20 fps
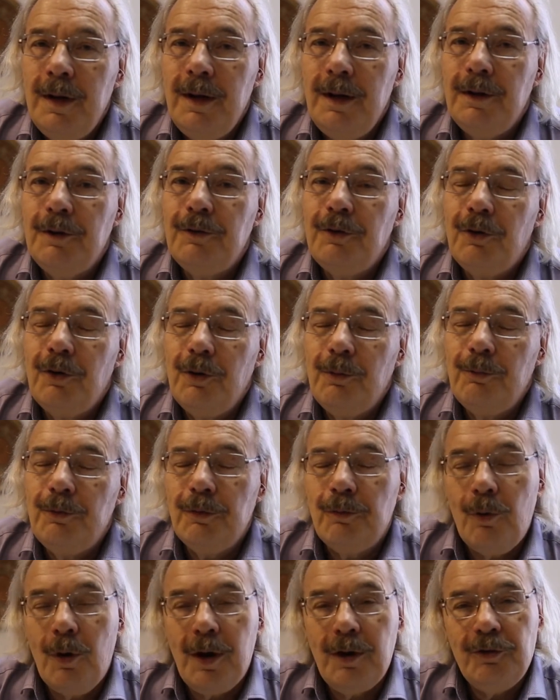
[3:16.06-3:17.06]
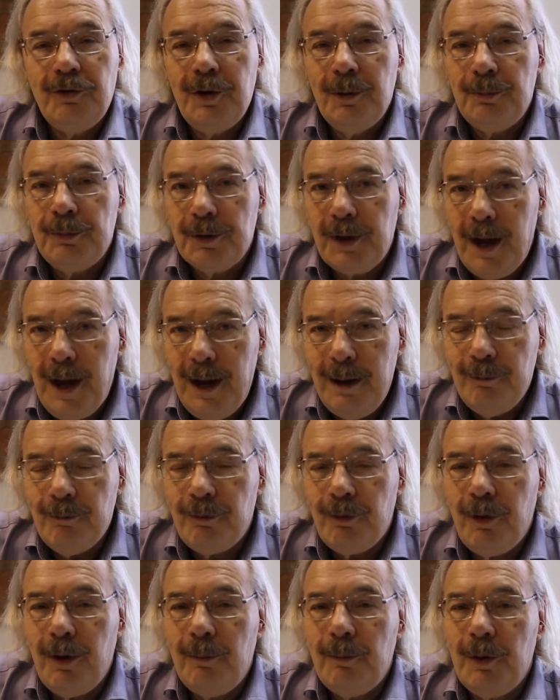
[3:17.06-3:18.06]
in terms of where ships came
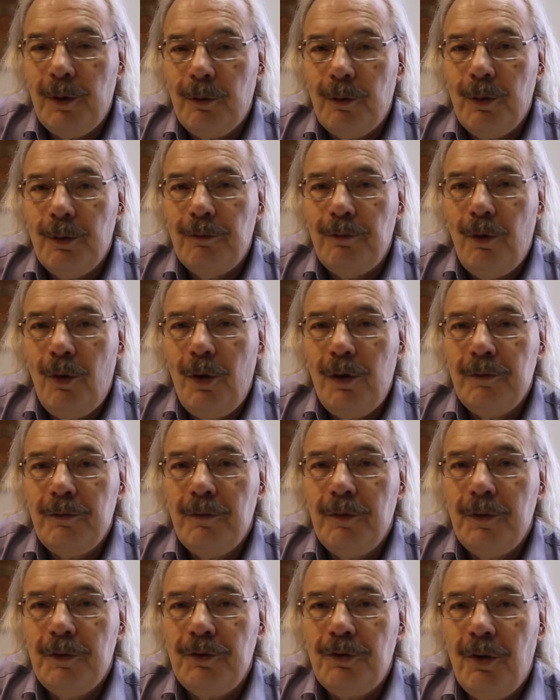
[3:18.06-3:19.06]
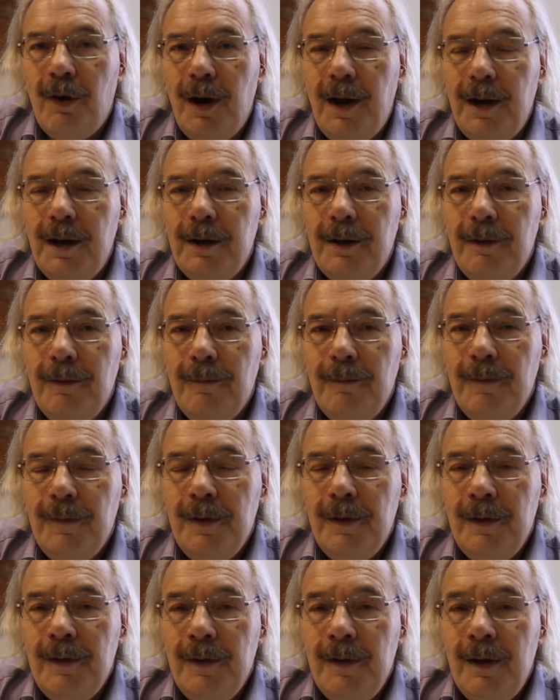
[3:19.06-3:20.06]
from that were involved in the trade.
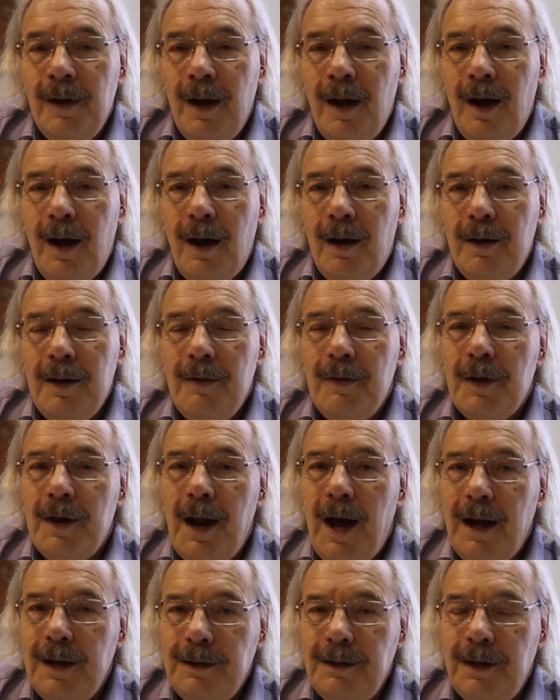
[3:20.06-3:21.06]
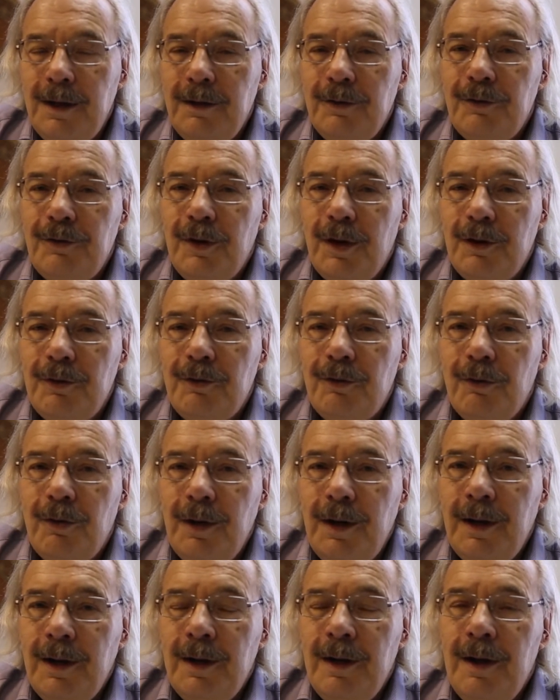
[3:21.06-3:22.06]
In the 19th
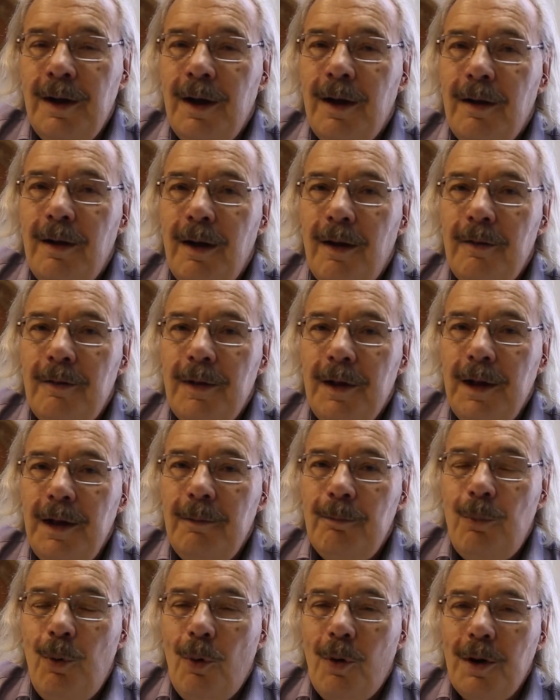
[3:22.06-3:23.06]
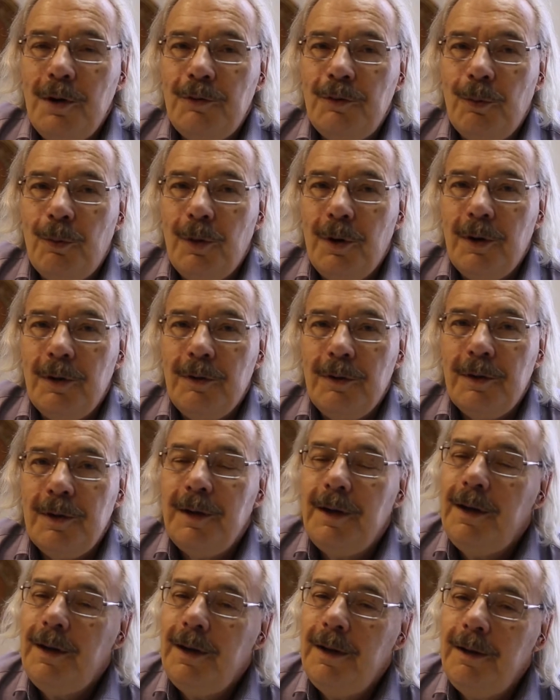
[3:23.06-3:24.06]
century, the ports where
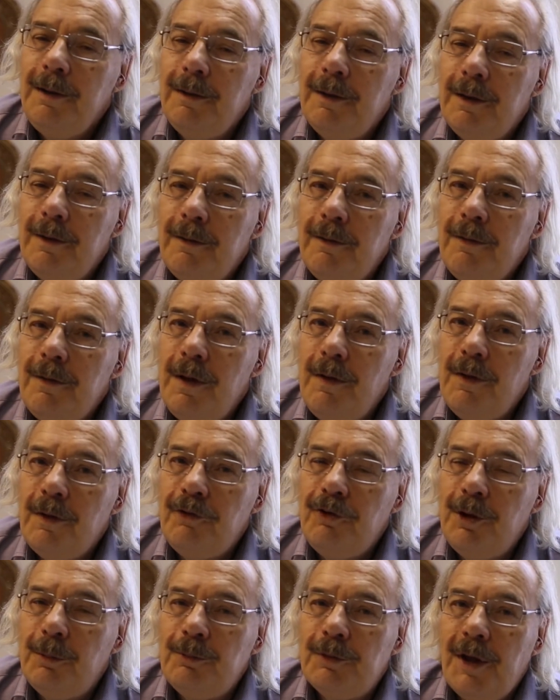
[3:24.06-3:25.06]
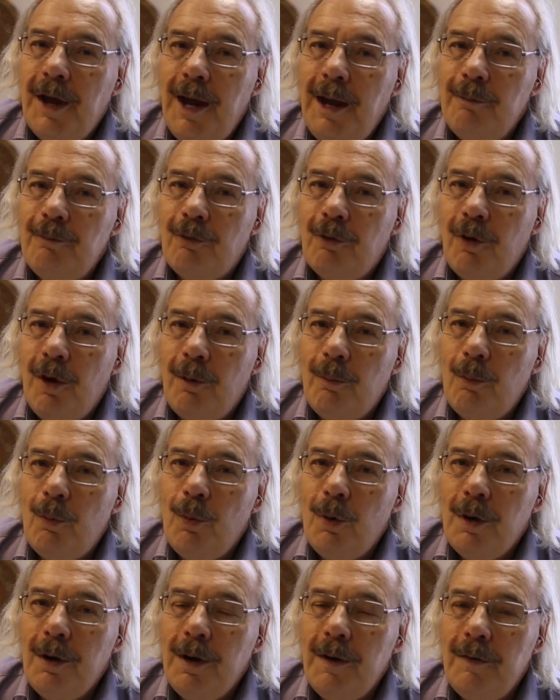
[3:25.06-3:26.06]
the ships came from
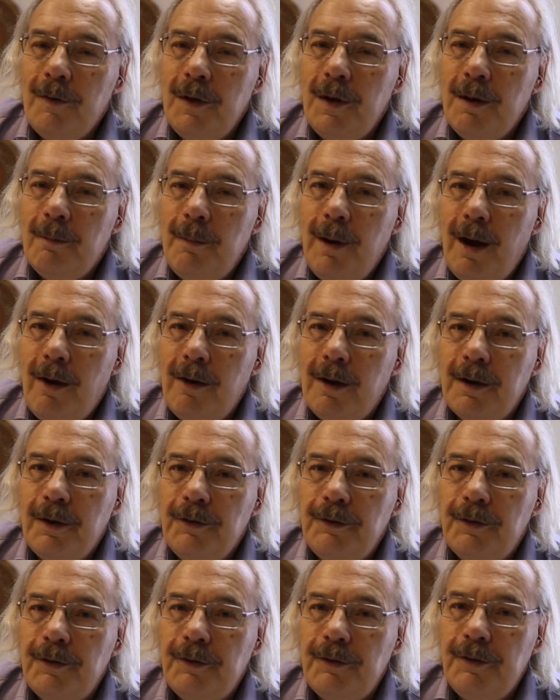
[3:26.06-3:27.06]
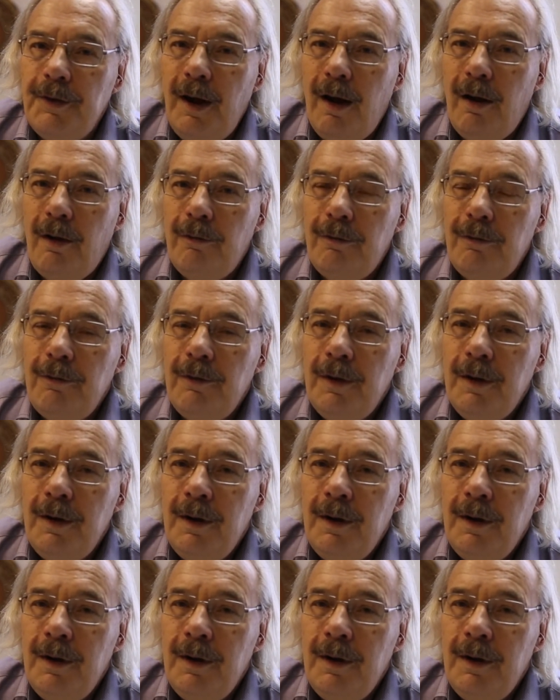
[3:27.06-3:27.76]
were in the Americas itself,